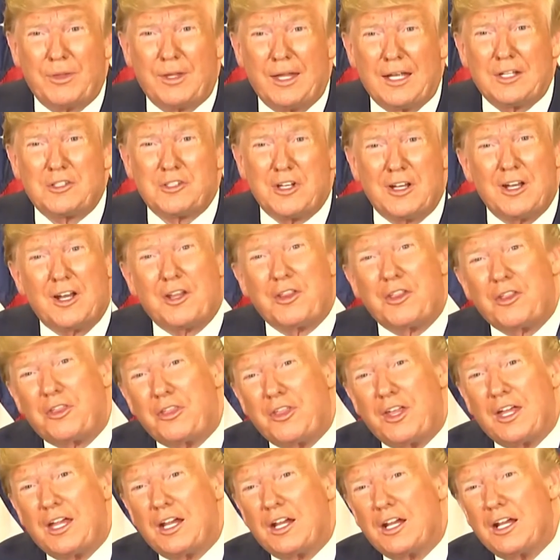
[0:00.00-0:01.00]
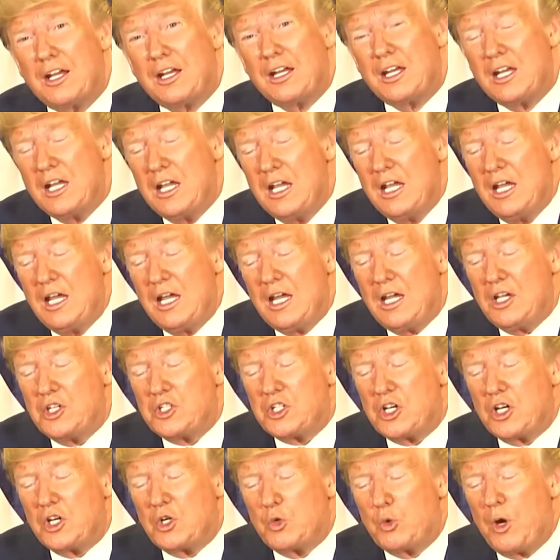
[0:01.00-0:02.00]
That's another thing. And
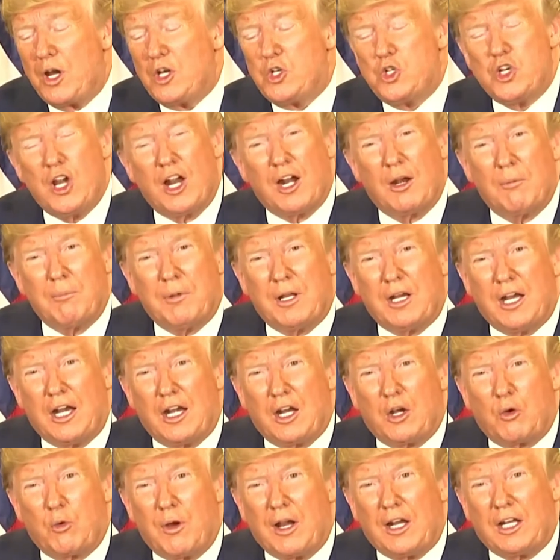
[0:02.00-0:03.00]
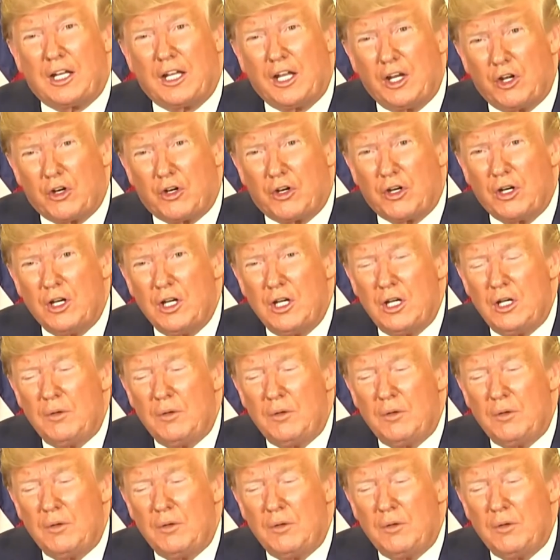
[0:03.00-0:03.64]
he's a great gentleman and a great leader.